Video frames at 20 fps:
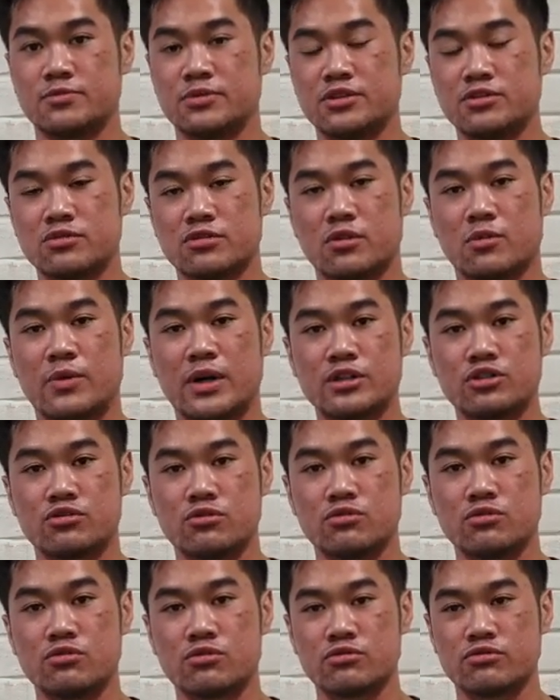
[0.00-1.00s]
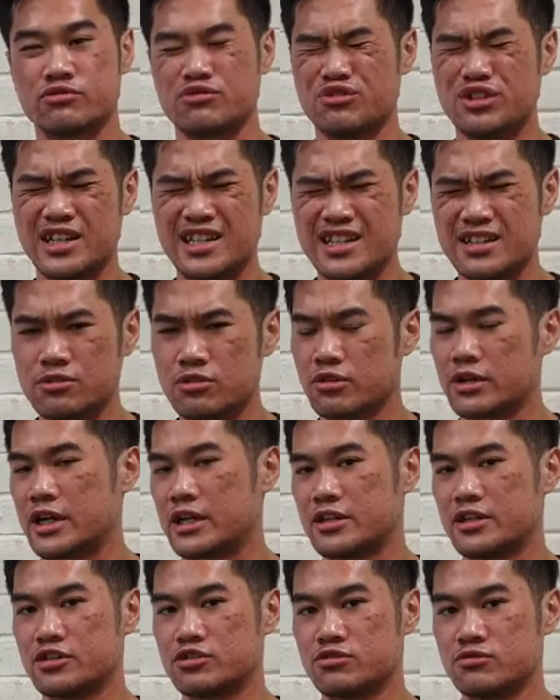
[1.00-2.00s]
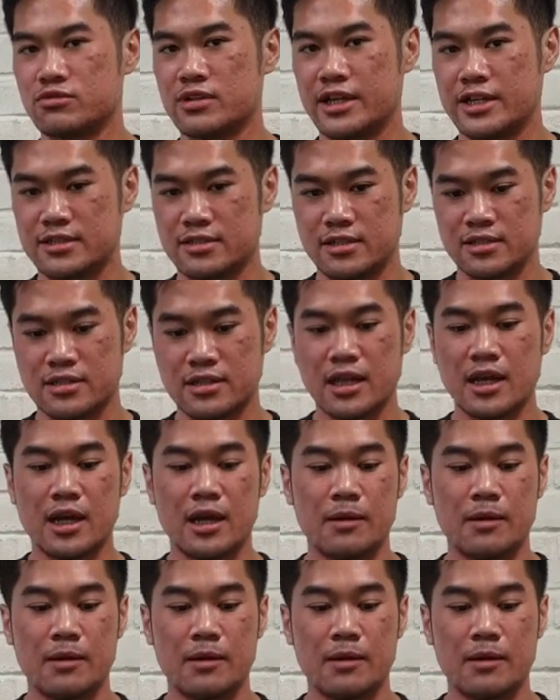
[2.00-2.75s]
We do not want to look really look at the shoelaces,